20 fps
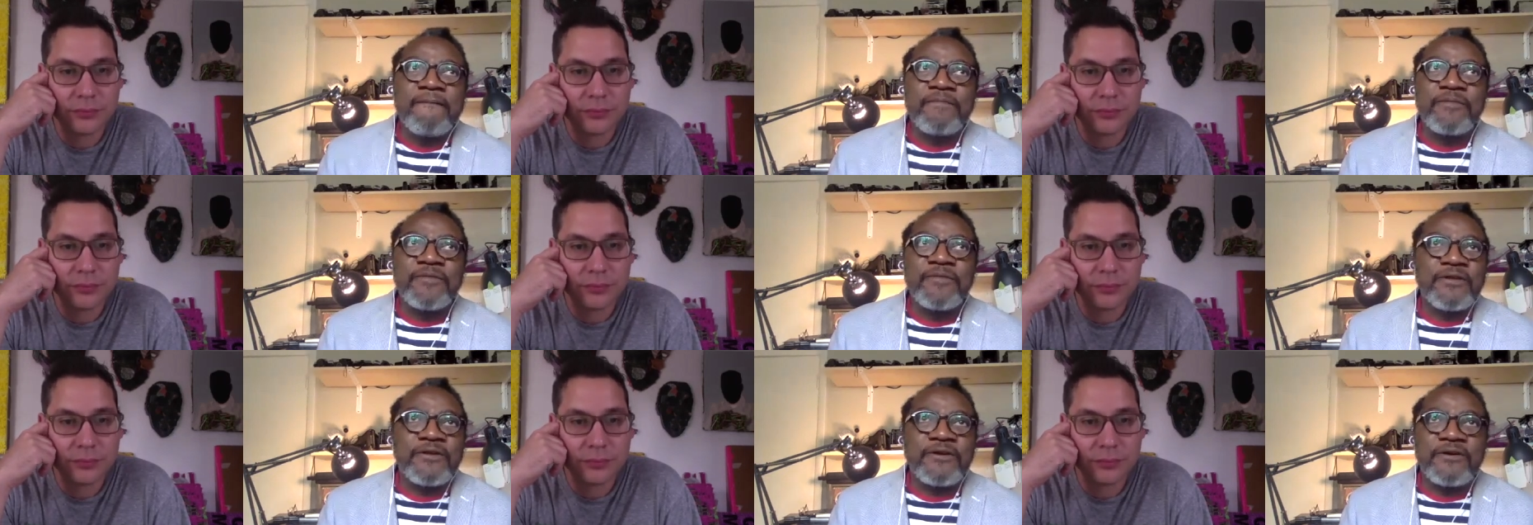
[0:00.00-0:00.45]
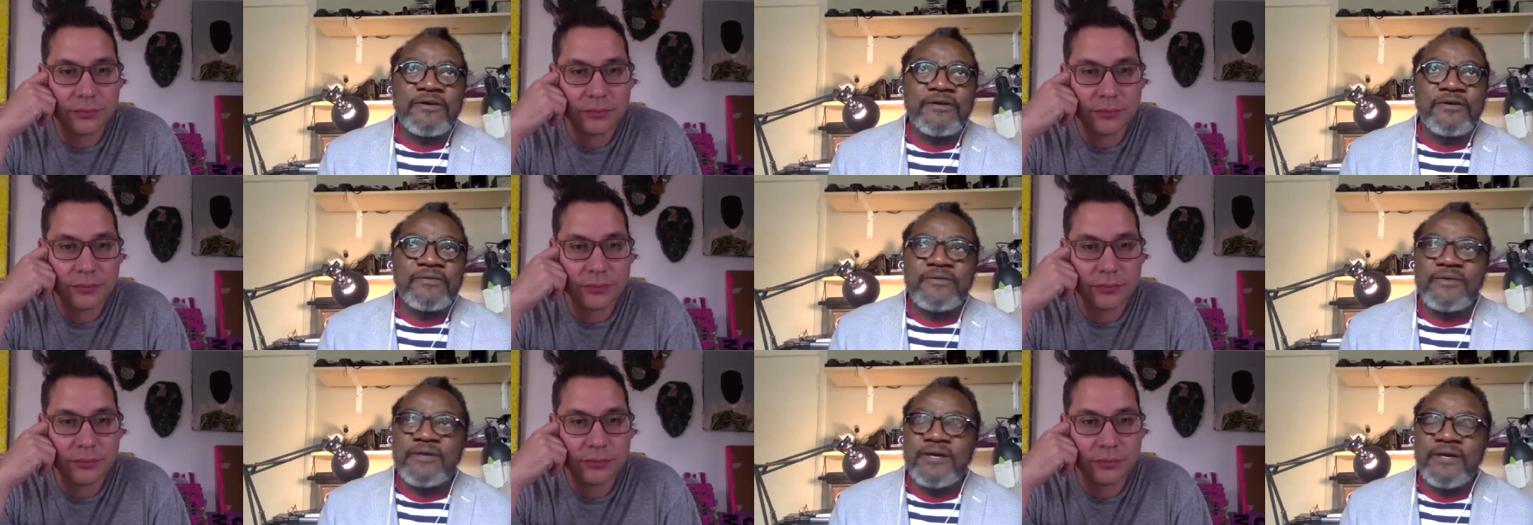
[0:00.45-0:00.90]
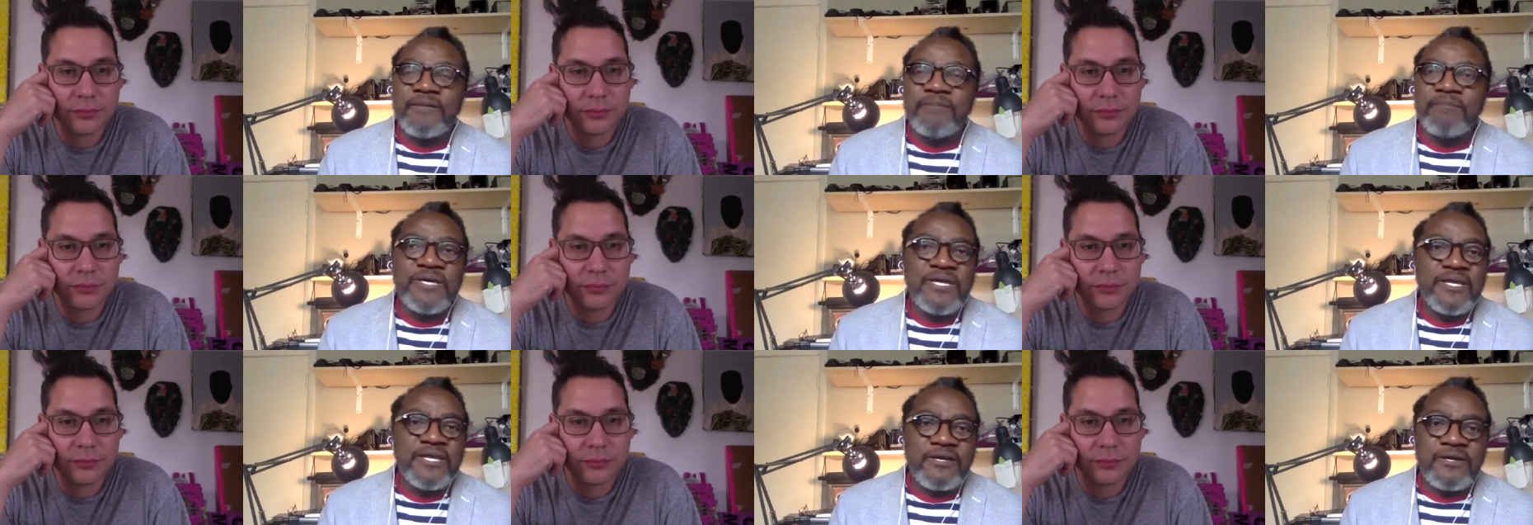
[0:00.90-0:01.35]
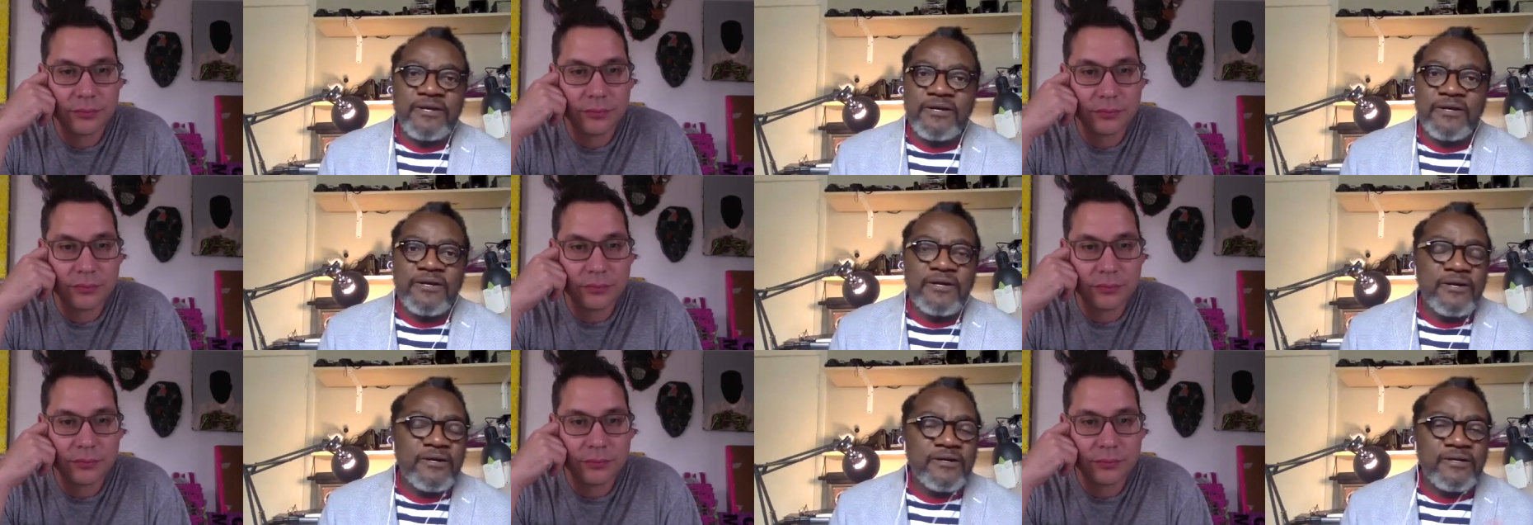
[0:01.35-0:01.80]
Speaker 1: you know a
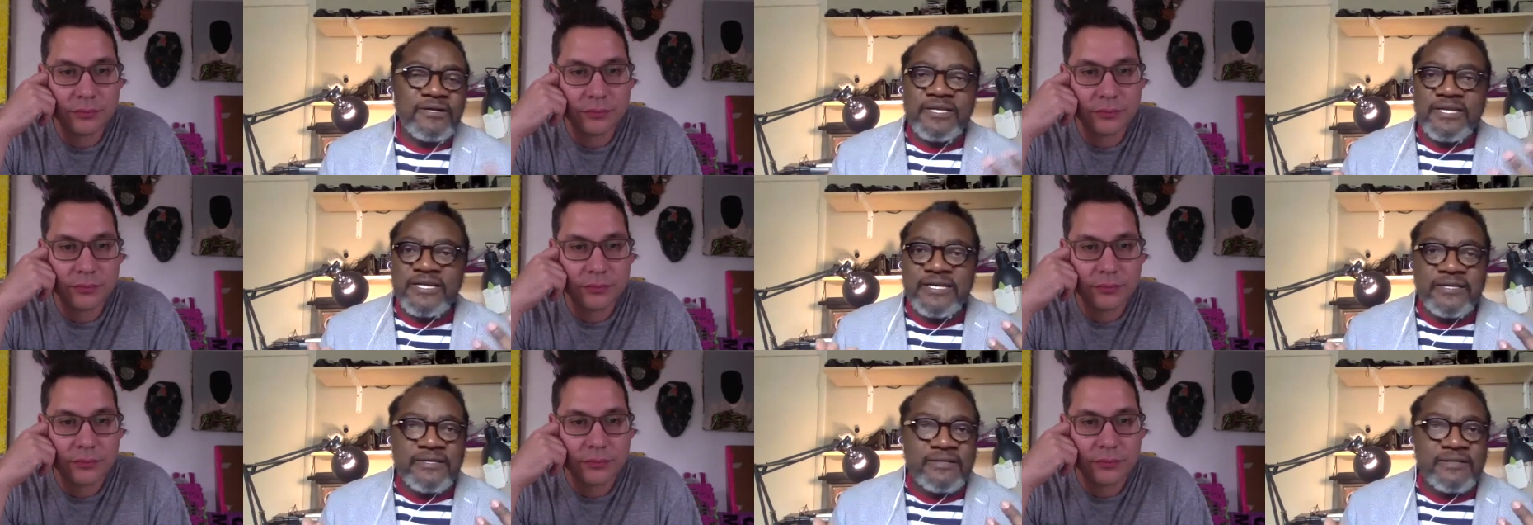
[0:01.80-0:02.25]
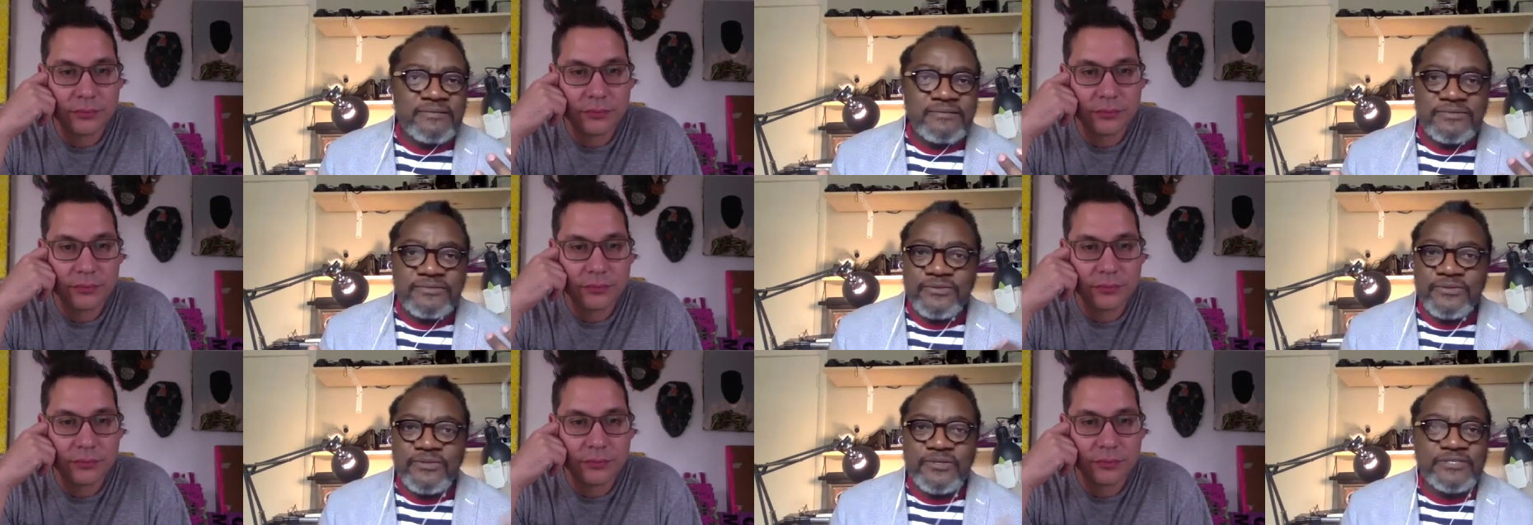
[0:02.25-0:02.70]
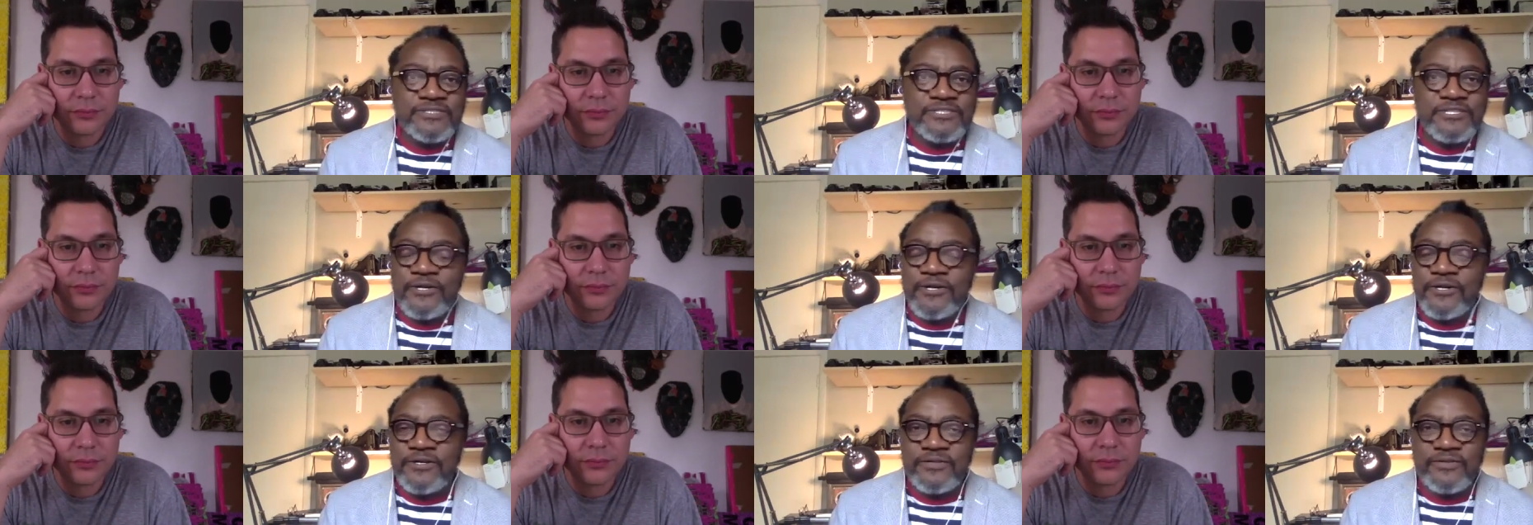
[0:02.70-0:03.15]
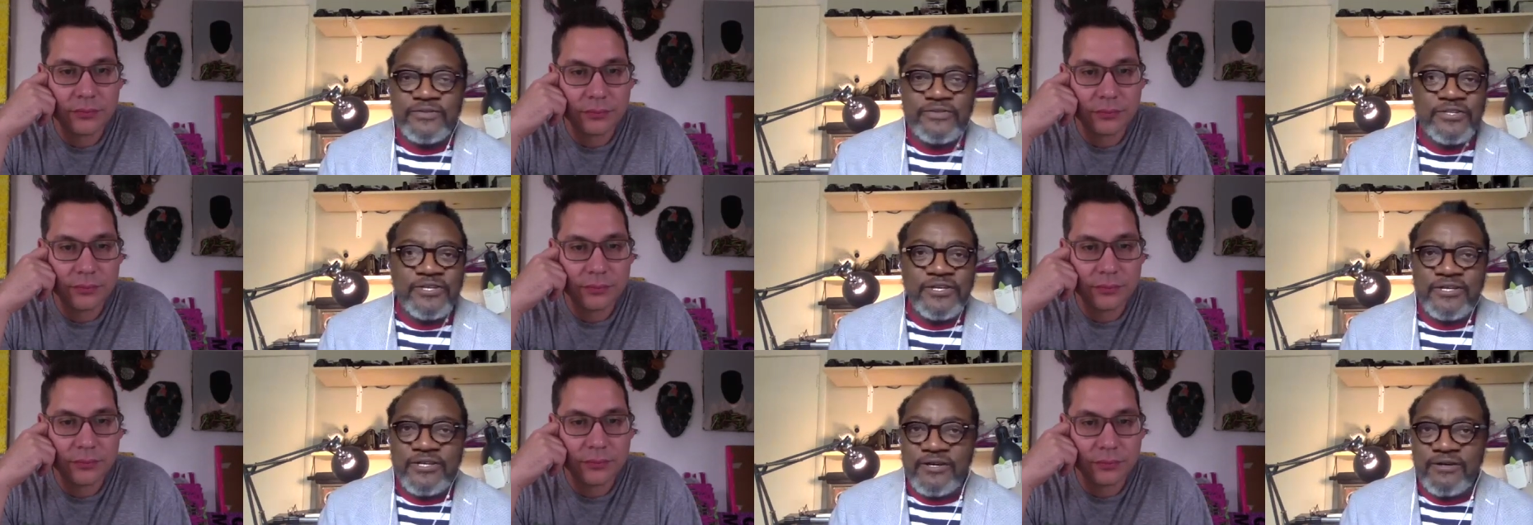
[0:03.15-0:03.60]
meteor hurtling towards earth
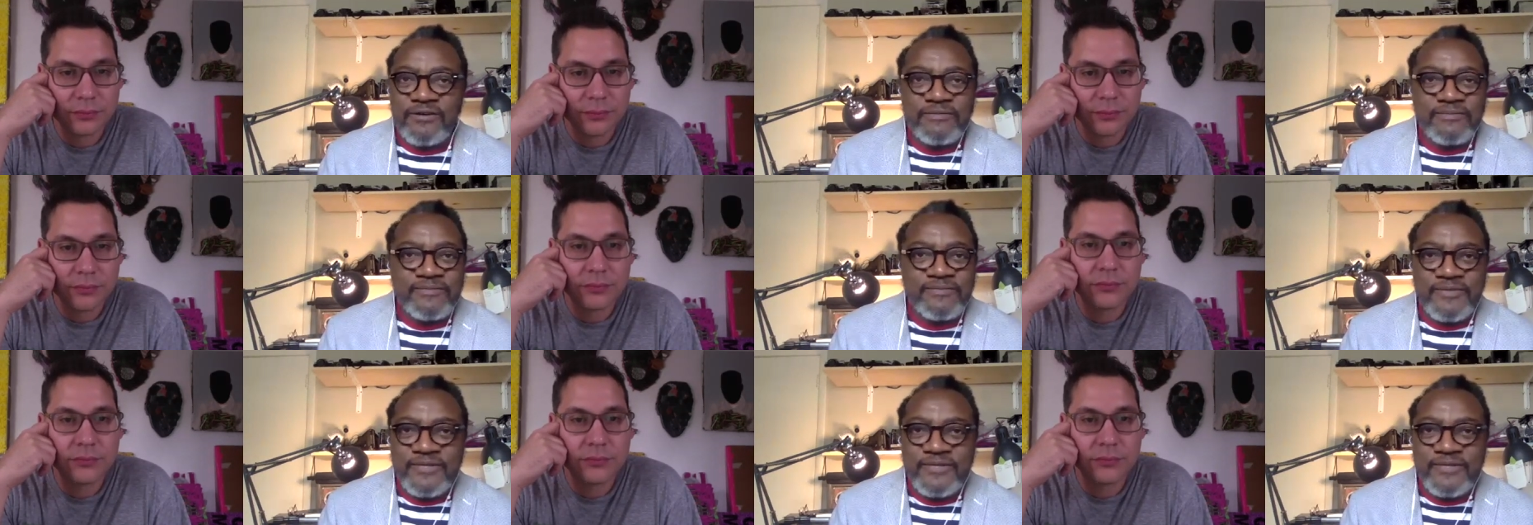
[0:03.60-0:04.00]
you know